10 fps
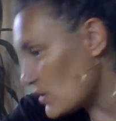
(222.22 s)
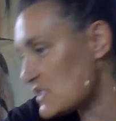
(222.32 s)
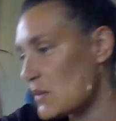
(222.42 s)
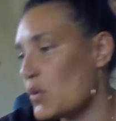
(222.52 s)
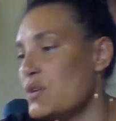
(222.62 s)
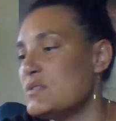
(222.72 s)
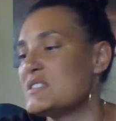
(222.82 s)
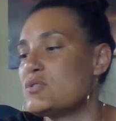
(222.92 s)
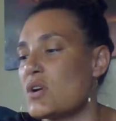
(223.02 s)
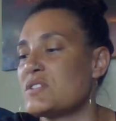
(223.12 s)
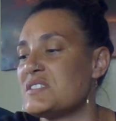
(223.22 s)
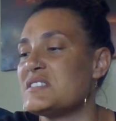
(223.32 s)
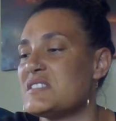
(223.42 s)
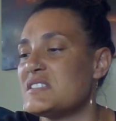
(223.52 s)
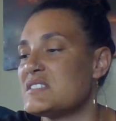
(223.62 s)
with someone who is
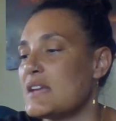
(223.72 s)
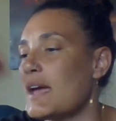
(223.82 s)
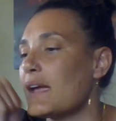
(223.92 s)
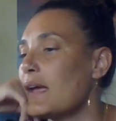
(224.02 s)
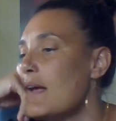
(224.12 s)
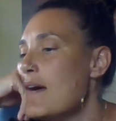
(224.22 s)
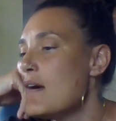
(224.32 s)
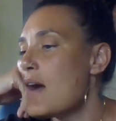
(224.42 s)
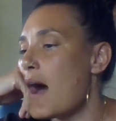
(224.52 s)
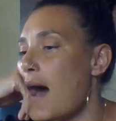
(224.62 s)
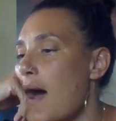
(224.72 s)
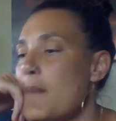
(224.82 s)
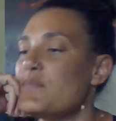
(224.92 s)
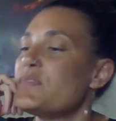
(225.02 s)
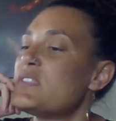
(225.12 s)
narcissistic.
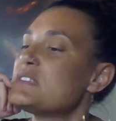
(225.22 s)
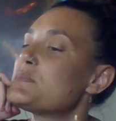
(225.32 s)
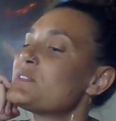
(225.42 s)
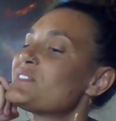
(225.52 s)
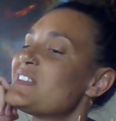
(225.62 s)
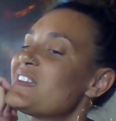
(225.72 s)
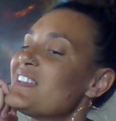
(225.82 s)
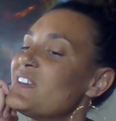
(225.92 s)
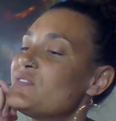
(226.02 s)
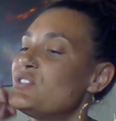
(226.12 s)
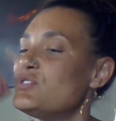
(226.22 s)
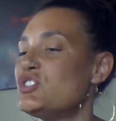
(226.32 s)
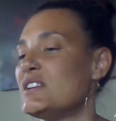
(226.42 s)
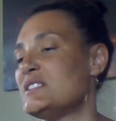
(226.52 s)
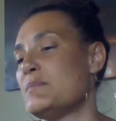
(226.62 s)
Um, this person could give two
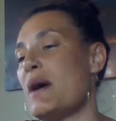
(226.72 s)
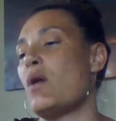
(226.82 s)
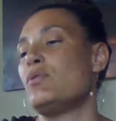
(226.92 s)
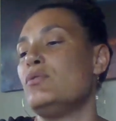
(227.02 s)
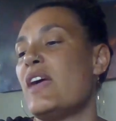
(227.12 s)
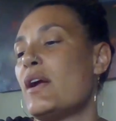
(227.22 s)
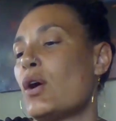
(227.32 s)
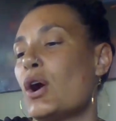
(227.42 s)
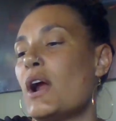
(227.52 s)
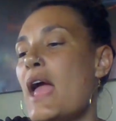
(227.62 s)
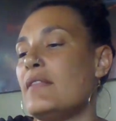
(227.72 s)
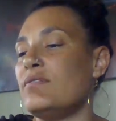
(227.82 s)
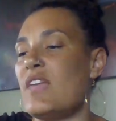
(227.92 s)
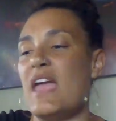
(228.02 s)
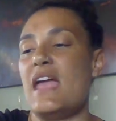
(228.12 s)
shits about who they hurt
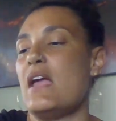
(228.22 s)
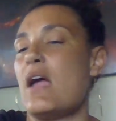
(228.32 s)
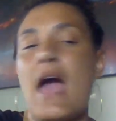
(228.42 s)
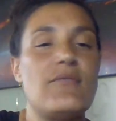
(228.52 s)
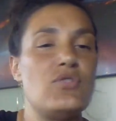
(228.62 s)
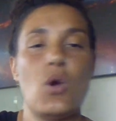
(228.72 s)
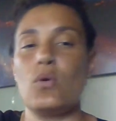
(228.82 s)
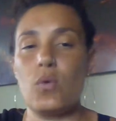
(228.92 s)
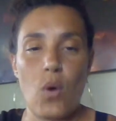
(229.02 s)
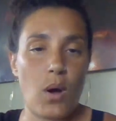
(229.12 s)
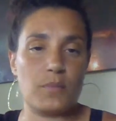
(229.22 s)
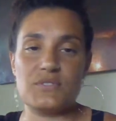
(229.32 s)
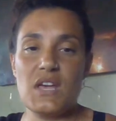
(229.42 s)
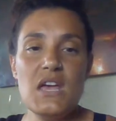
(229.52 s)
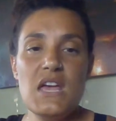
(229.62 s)
and they have no
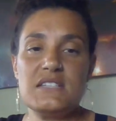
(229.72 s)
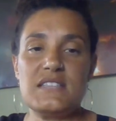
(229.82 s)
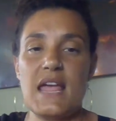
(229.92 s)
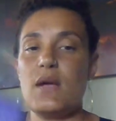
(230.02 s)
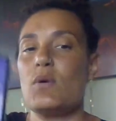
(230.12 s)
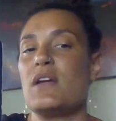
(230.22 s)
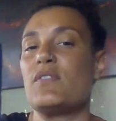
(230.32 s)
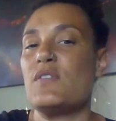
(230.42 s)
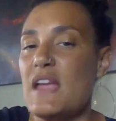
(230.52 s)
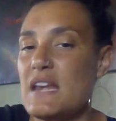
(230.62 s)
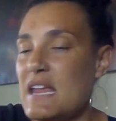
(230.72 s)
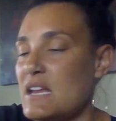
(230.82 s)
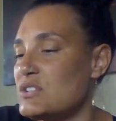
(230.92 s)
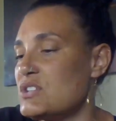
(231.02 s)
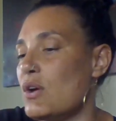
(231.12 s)
qualms saying whatever they
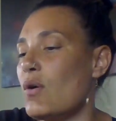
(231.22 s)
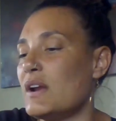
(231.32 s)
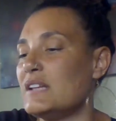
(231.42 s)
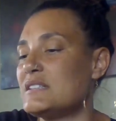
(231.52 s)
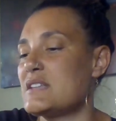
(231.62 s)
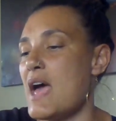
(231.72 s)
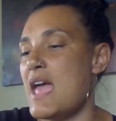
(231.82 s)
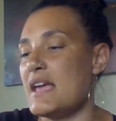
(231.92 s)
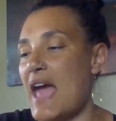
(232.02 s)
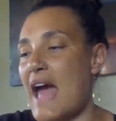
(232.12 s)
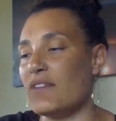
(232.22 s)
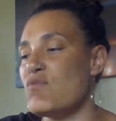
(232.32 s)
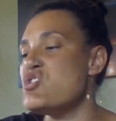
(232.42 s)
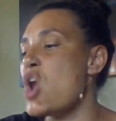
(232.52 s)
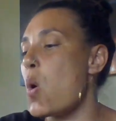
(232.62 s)
need to. And it's like out of
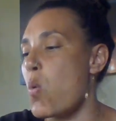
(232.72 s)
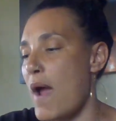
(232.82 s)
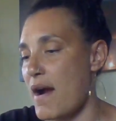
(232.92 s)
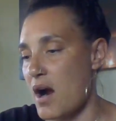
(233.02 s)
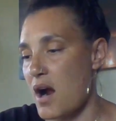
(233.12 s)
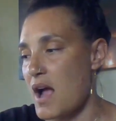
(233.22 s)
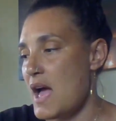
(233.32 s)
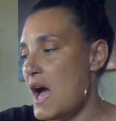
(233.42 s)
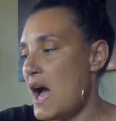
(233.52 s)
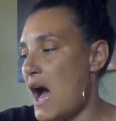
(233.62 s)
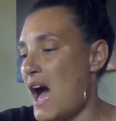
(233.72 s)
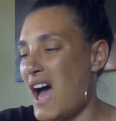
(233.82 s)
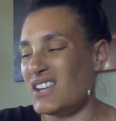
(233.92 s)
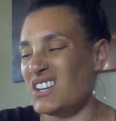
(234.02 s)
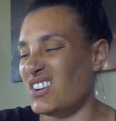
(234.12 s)
nowhere,
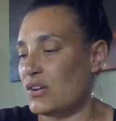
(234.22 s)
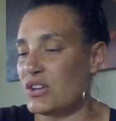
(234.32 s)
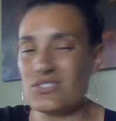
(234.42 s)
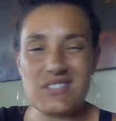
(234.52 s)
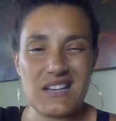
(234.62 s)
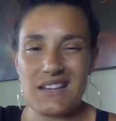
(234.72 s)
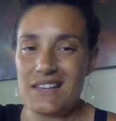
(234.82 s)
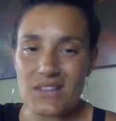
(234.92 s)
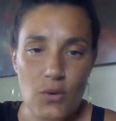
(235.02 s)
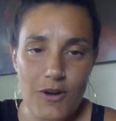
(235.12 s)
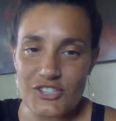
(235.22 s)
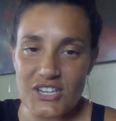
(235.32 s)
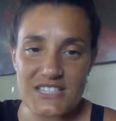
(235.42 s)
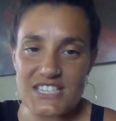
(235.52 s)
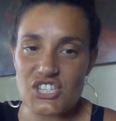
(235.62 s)
uh, you know, you're sitting in there
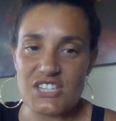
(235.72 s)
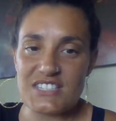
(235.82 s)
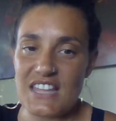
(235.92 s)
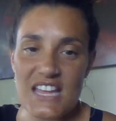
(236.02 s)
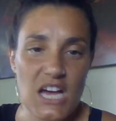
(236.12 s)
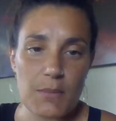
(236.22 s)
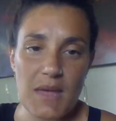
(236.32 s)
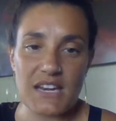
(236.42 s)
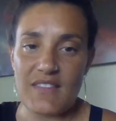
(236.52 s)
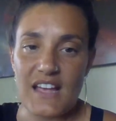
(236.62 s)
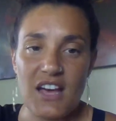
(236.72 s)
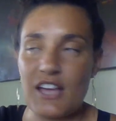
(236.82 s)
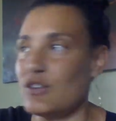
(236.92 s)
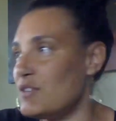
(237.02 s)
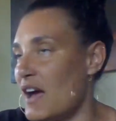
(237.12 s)
washing dishes and they come in and they
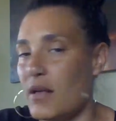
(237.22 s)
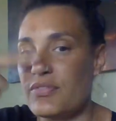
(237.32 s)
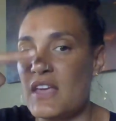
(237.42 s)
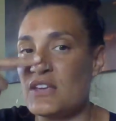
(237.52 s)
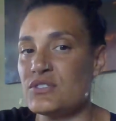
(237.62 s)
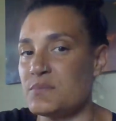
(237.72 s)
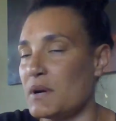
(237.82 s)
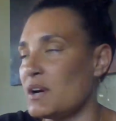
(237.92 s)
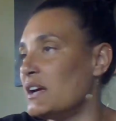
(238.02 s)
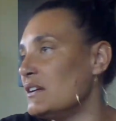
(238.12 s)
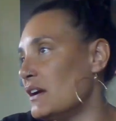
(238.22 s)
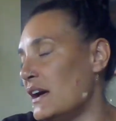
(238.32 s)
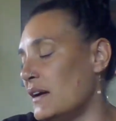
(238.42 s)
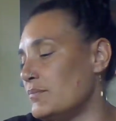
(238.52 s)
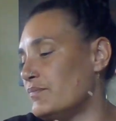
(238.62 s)
cut you down. Thank you, Spirit.
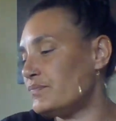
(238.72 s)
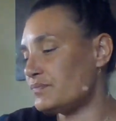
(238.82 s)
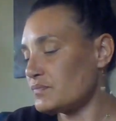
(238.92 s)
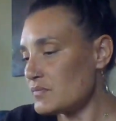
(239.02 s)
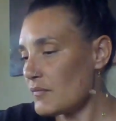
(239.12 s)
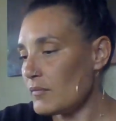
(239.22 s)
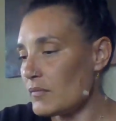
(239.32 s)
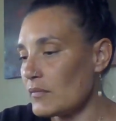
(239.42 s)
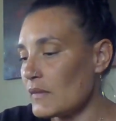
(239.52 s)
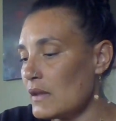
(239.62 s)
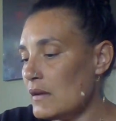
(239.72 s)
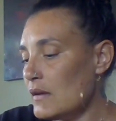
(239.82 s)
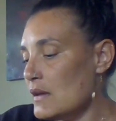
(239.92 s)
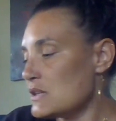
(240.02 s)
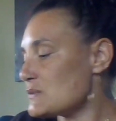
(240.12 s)
Um,
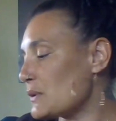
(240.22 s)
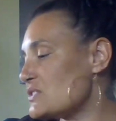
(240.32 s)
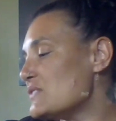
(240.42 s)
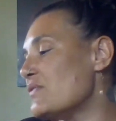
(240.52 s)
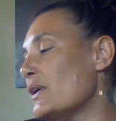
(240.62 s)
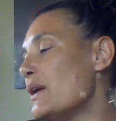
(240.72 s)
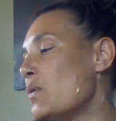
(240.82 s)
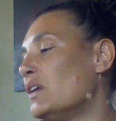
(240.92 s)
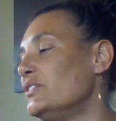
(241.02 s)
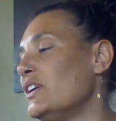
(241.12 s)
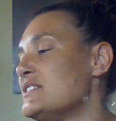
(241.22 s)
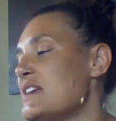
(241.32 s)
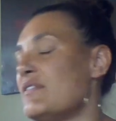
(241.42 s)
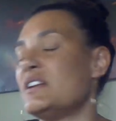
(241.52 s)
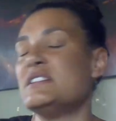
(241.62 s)
this person very well does
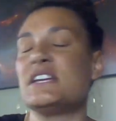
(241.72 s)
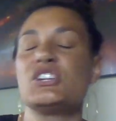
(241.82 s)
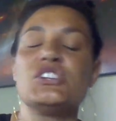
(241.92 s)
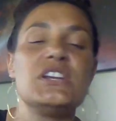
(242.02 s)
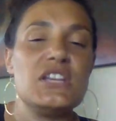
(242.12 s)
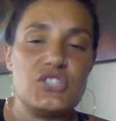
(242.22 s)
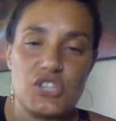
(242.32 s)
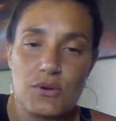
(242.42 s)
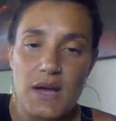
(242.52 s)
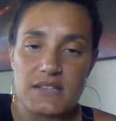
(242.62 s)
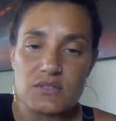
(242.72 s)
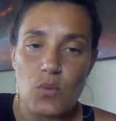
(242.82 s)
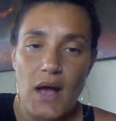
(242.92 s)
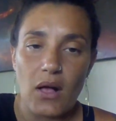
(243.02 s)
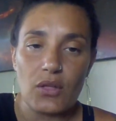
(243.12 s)
have an addiction issue as
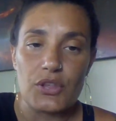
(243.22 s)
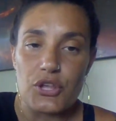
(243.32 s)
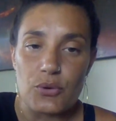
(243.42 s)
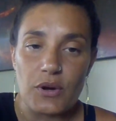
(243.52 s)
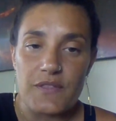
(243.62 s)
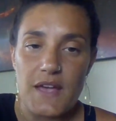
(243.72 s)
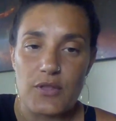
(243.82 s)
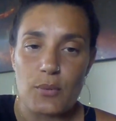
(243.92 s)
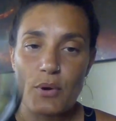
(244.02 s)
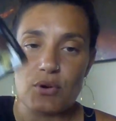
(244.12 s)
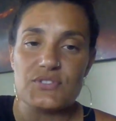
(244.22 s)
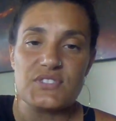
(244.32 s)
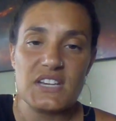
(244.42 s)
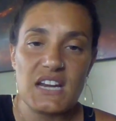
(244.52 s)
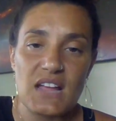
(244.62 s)
well. You or the other
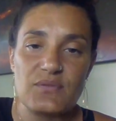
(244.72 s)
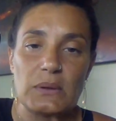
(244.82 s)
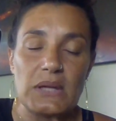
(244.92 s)
person. And I feel